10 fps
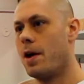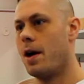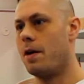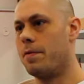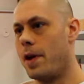
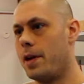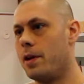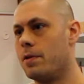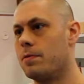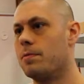of
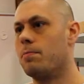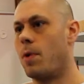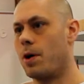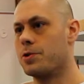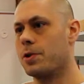any
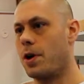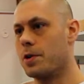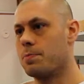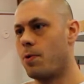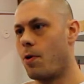martial
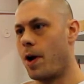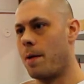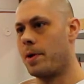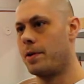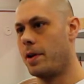arts
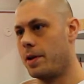programming.